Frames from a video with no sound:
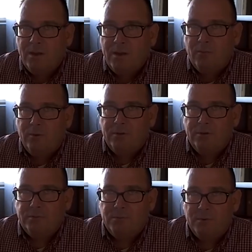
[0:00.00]
Yeah,
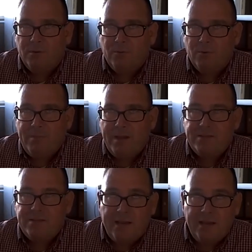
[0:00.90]
we're
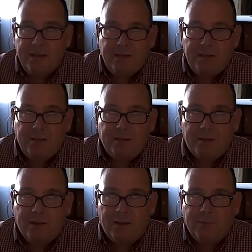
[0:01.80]
maintaining
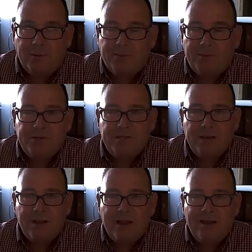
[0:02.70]
about
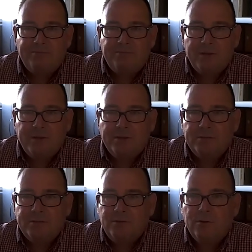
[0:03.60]
13.5
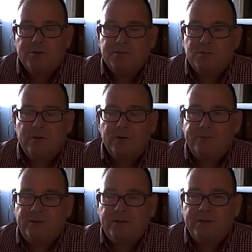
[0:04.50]
million gross square
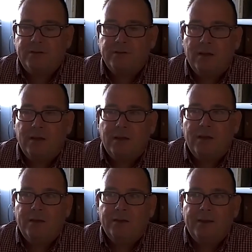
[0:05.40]
feet,
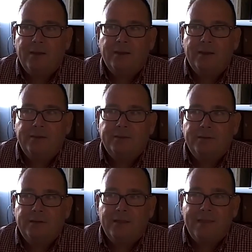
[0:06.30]
and
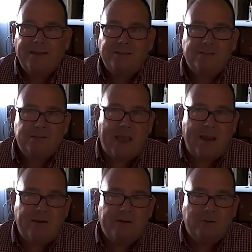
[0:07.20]
that's
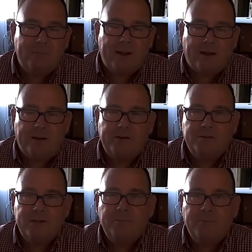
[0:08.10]
scattered over about
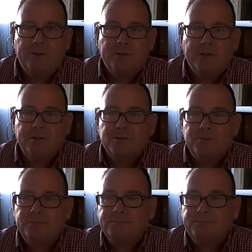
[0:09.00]
110 buildings.